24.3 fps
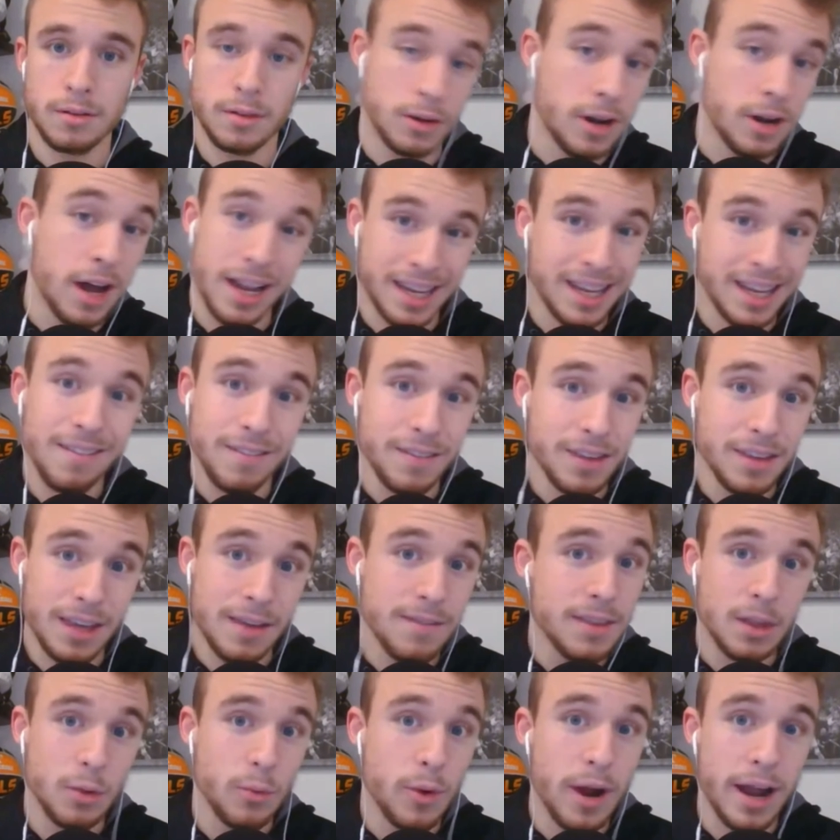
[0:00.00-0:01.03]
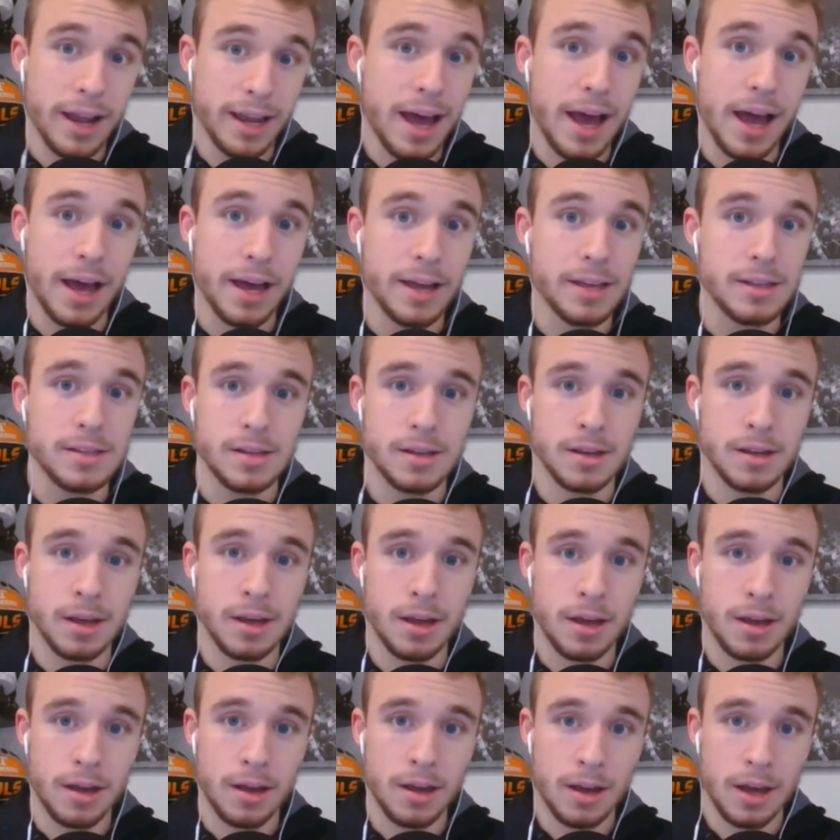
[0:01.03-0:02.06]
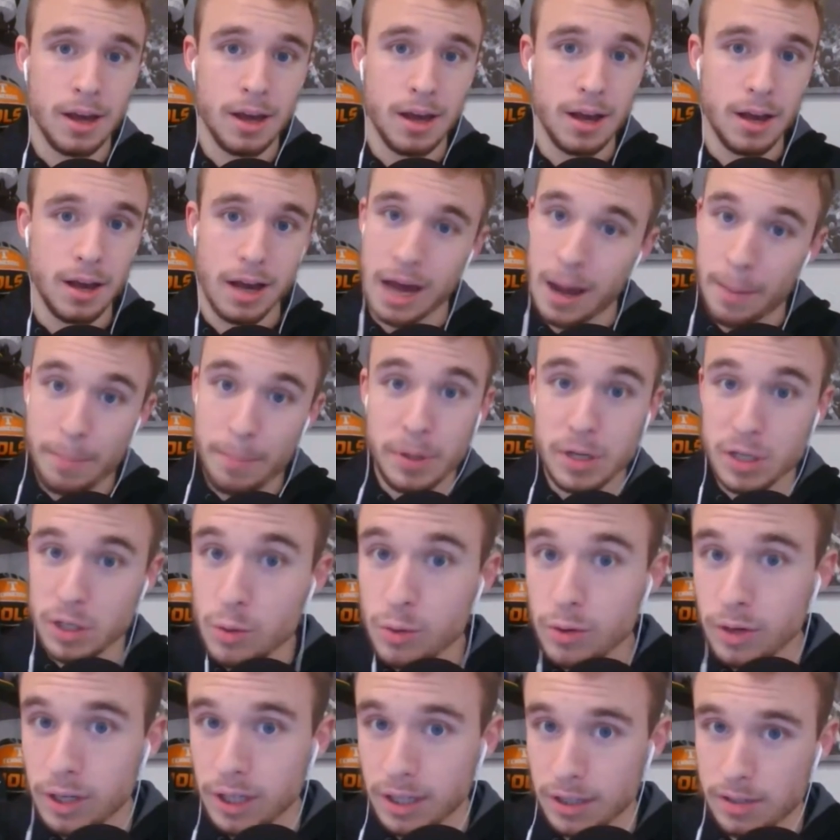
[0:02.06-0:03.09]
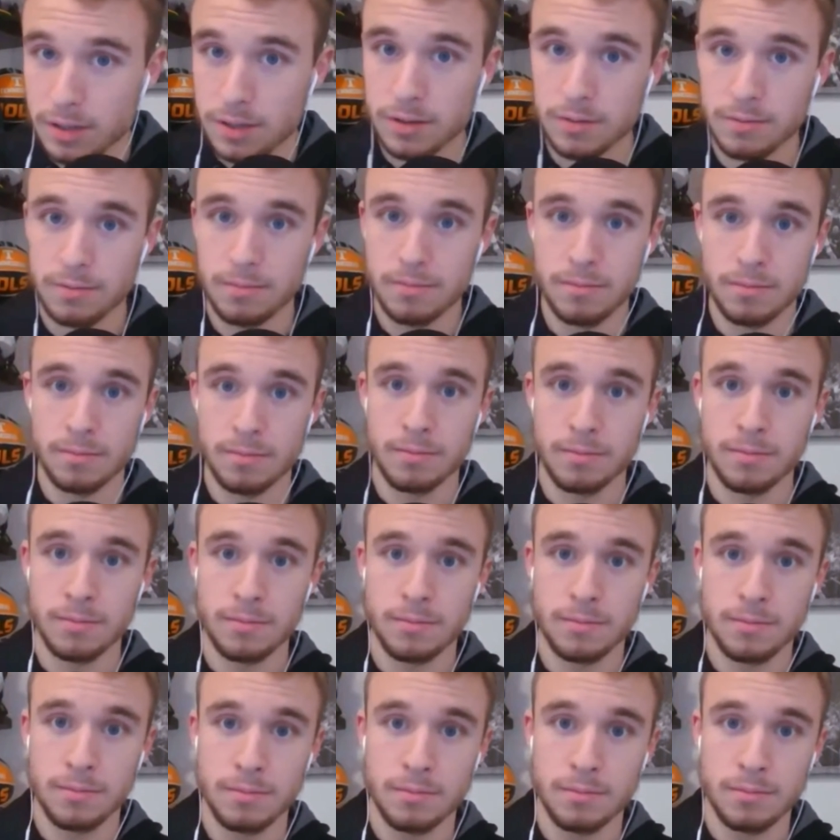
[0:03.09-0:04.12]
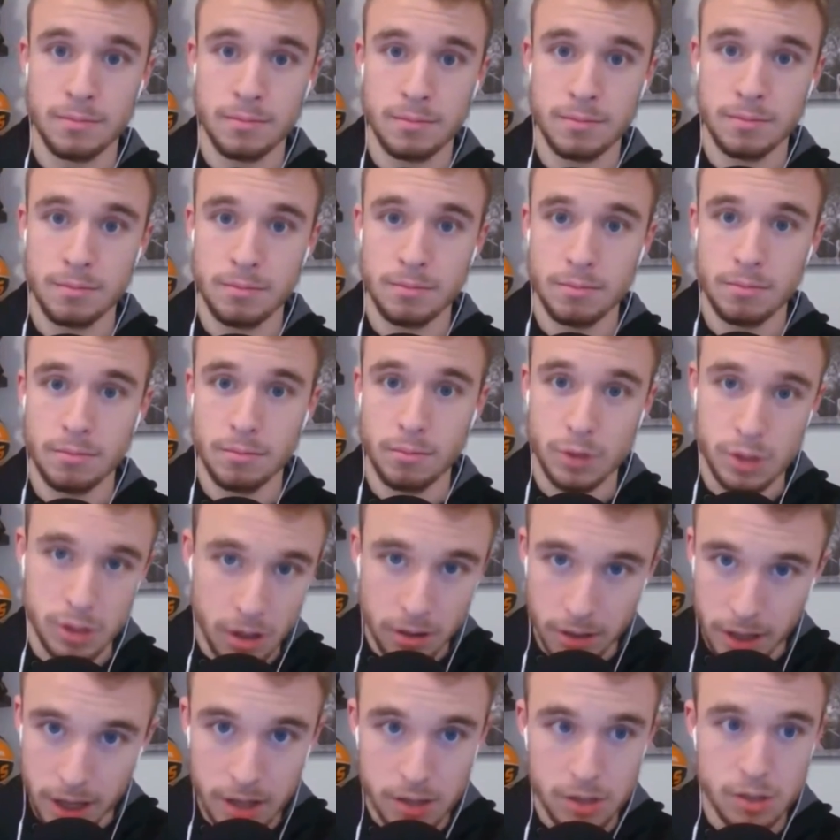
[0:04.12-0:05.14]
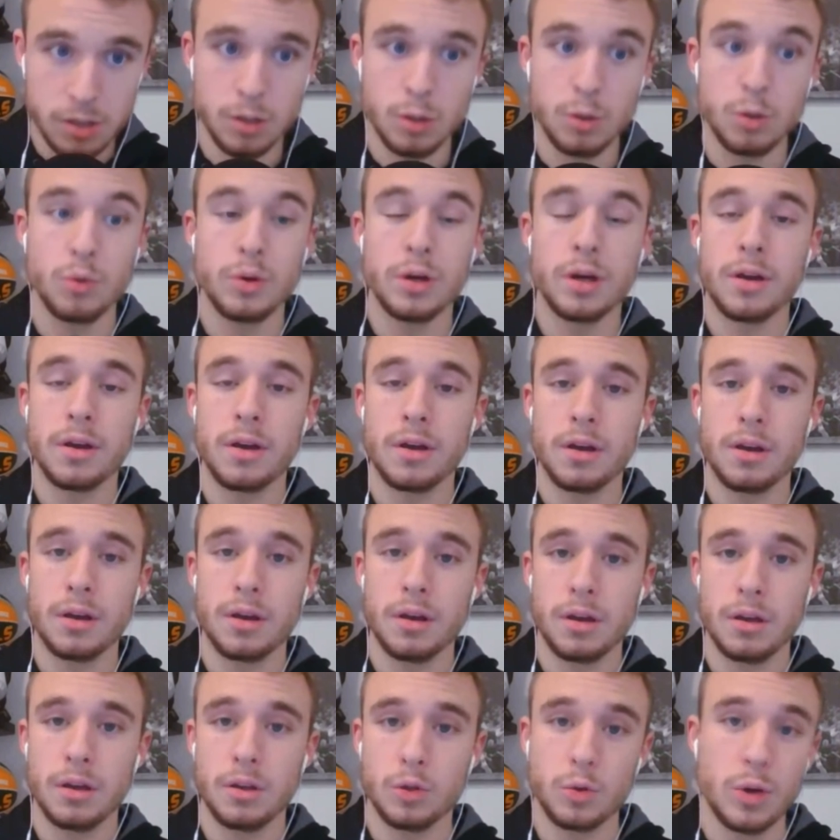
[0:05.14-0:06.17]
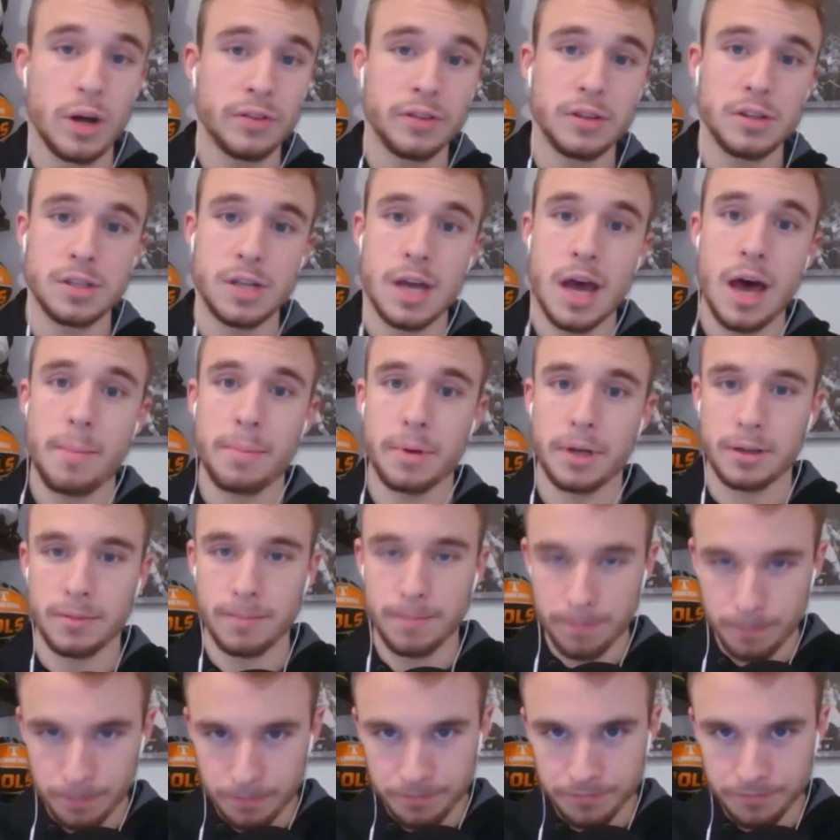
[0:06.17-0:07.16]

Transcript: They're not giving the right guys opportunities, which I'll get to throughout this topic.